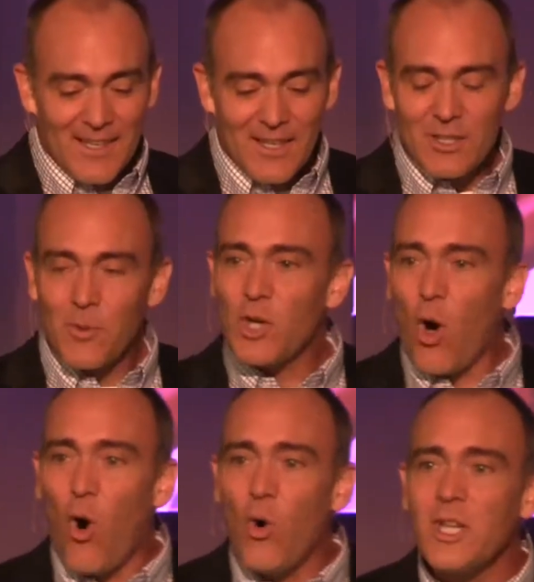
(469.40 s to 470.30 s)
So it's
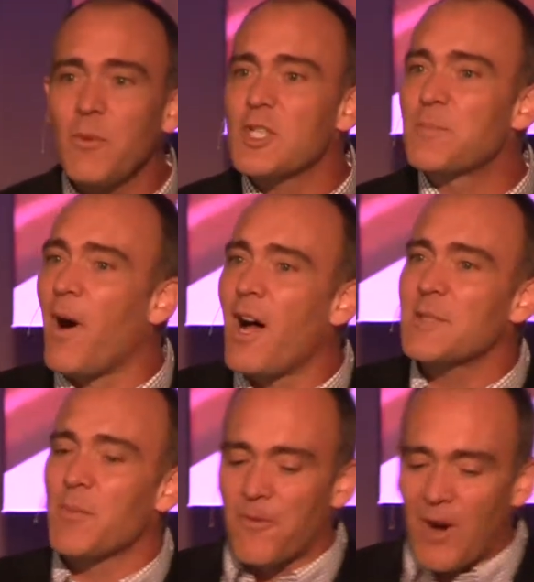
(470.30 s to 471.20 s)
only
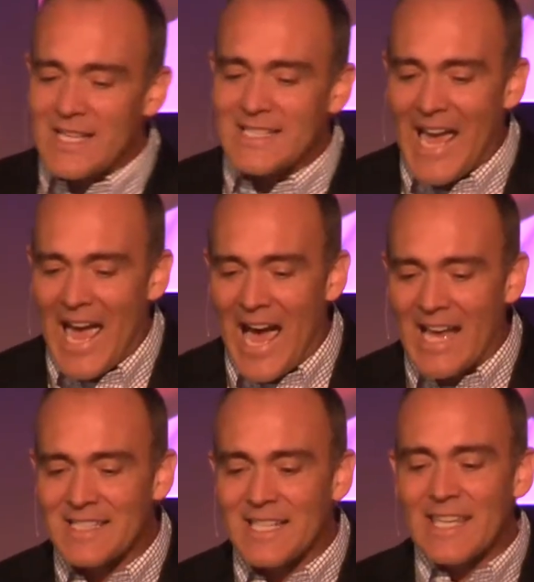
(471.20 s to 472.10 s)
responsible for us to
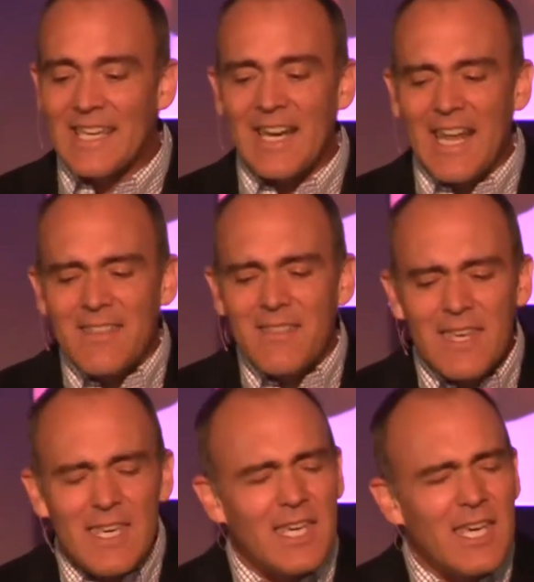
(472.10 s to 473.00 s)
ask can a
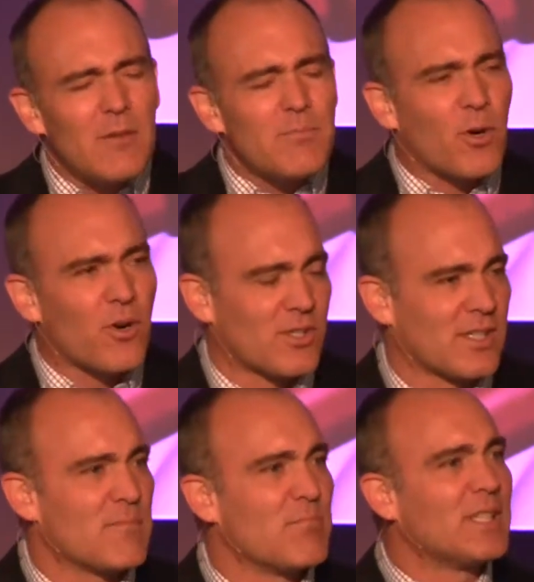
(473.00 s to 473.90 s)
thinking
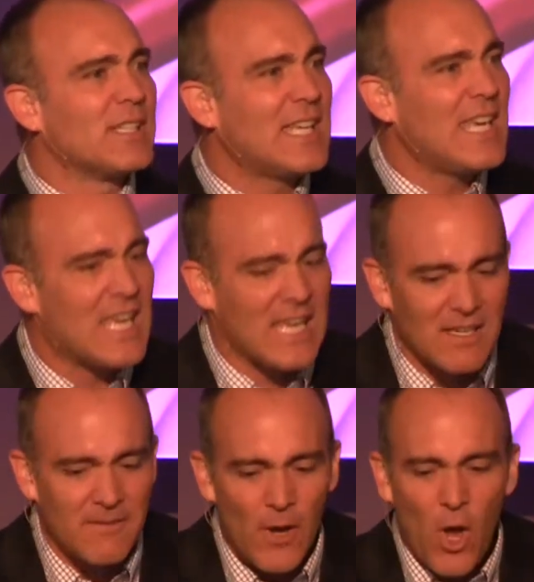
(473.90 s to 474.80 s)
person
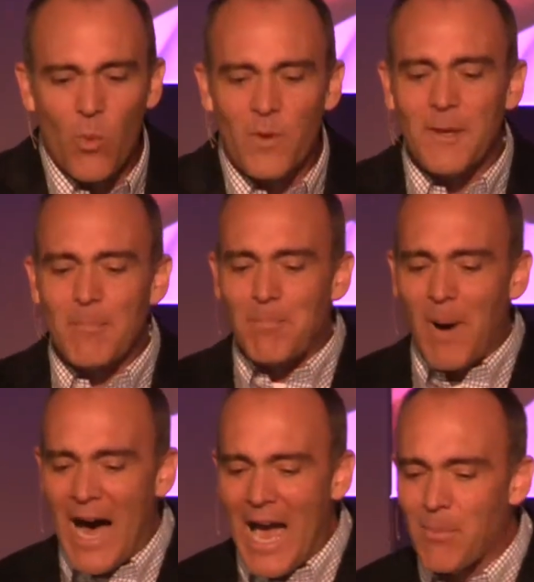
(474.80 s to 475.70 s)
believe what the
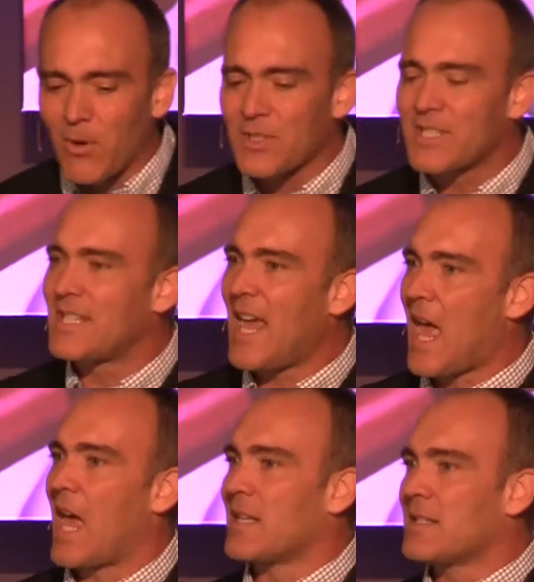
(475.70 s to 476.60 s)
Bible
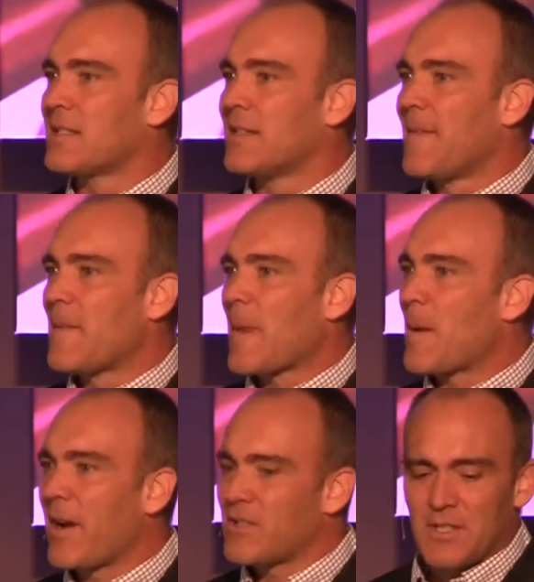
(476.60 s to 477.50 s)
says
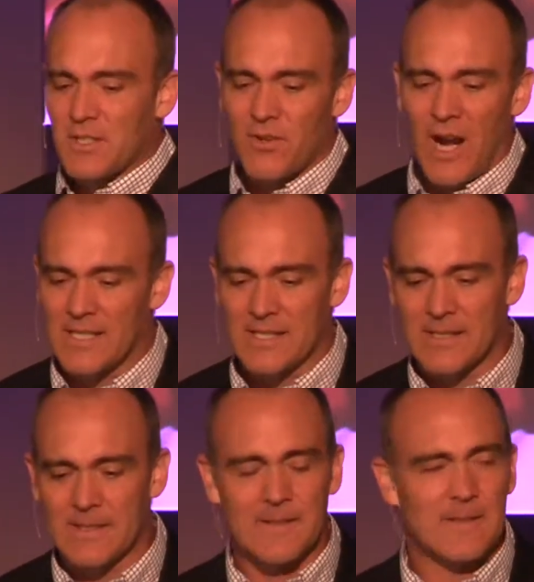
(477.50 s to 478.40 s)
about Jesus
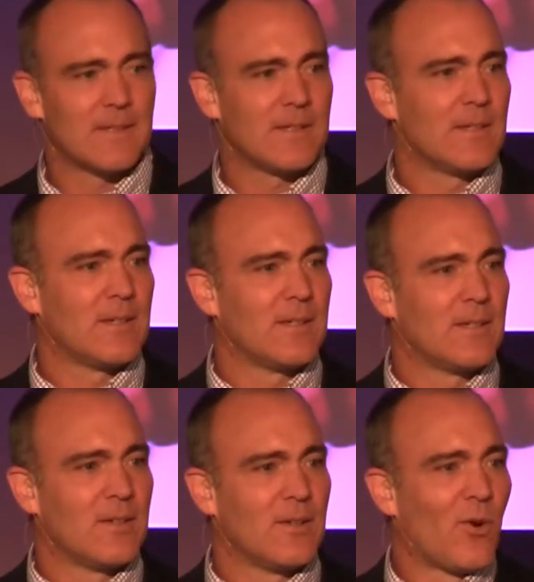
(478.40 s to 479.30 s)
Christ?
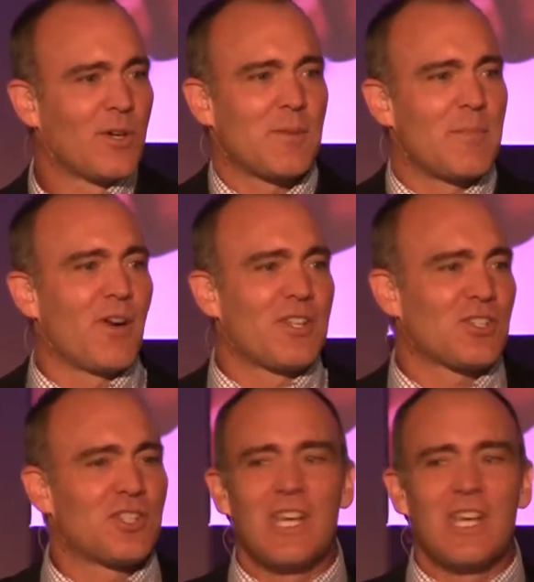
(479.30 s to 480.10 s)
Or is it merely just